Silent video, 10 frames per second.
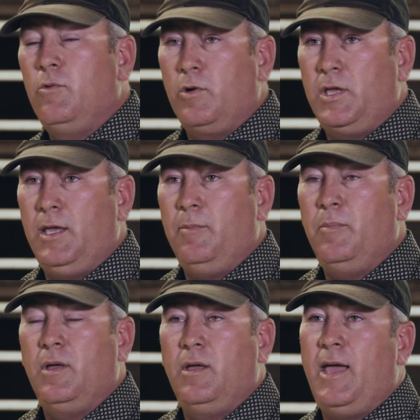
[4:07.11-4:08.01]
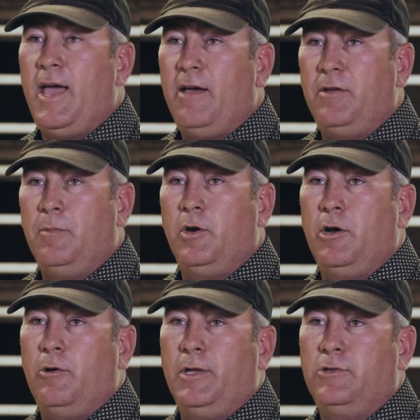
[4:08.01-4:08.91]
We'll keep half
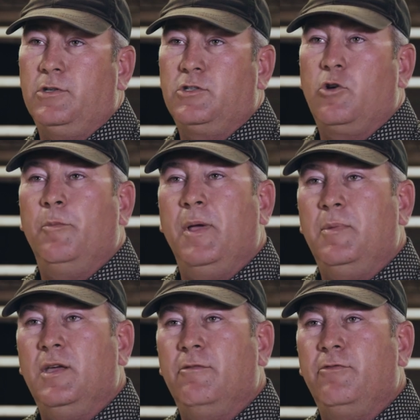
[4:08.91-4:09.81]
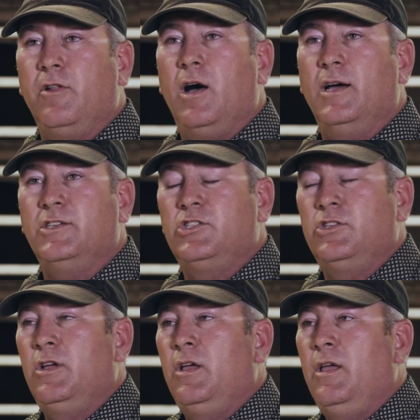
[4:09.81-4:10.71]
embryo interest, or maybe a
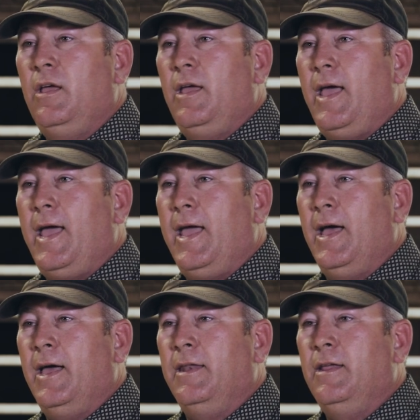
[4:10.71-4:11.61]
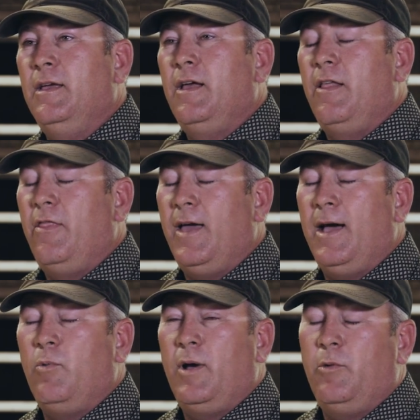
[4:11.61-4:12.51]
flush, and
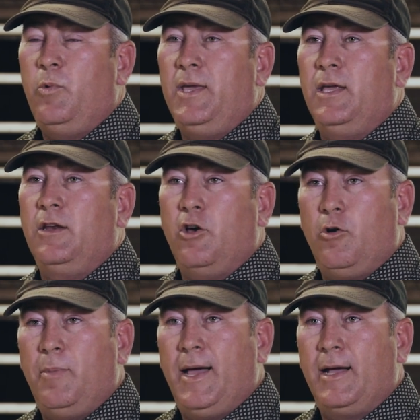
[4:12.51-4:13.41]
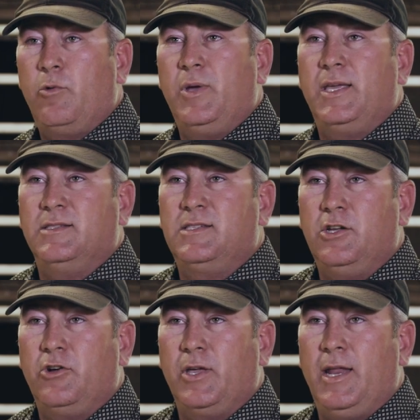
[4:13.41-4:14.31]
that way we can go back, we can
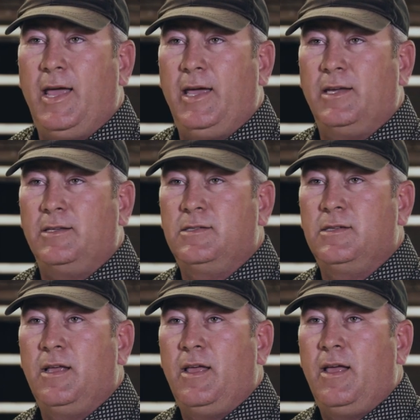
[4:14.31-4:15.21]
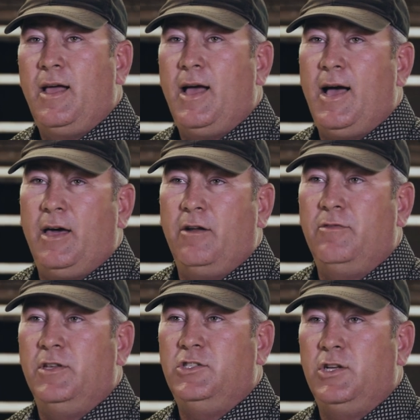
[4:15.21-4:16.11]
still get eggs out
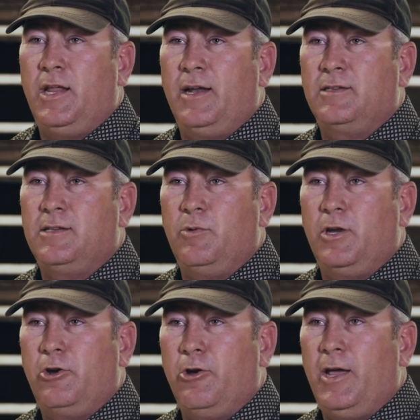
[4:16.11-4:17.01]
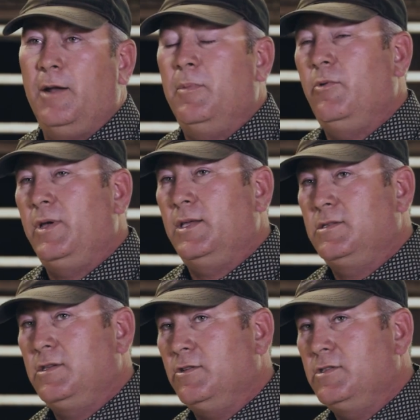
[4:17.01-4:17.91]
of the genetics that we created, but we can
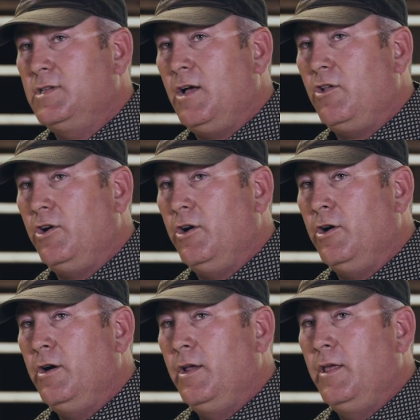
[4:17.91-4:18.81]
still sell her